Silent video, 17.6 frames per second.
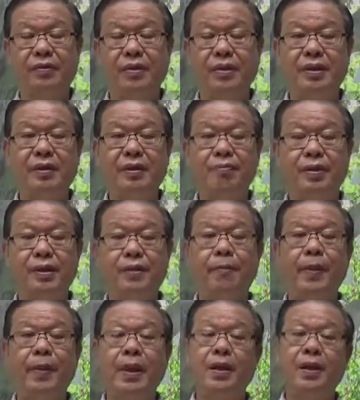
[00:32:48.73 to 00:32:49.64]
For example,
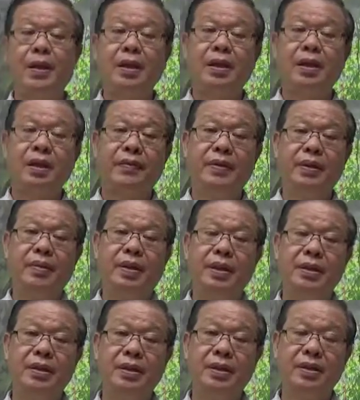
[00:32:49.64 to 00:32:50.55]
if the
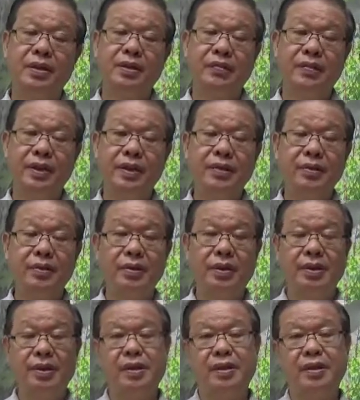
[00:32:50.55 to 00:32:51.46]
meditator is very good
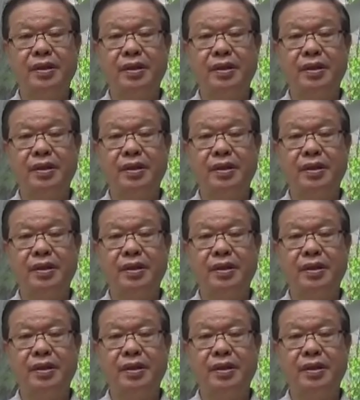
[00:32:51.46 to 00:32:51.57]
in earth